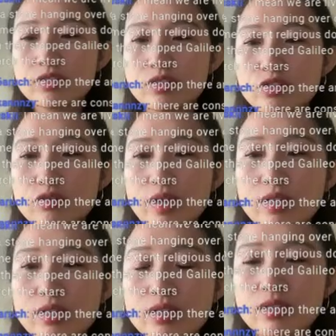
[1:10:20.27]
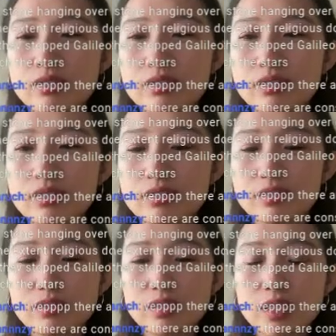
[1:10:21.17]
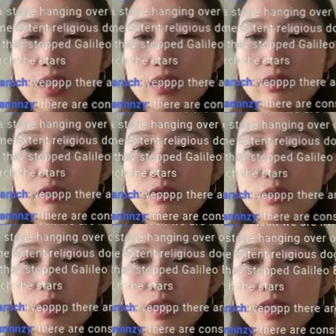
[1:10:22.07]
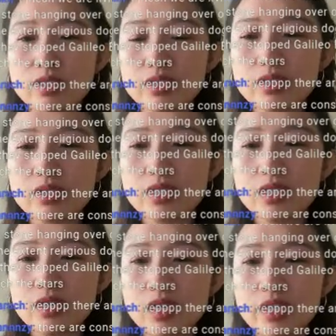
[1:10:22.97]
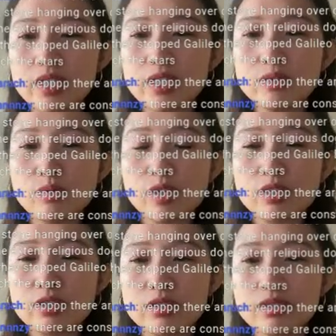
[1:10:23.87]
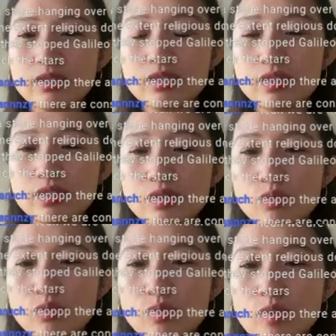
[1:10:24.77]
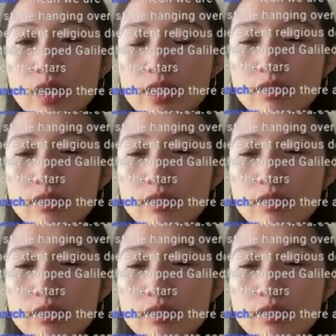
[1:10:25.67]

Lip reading: stranded in the forest. I need water. What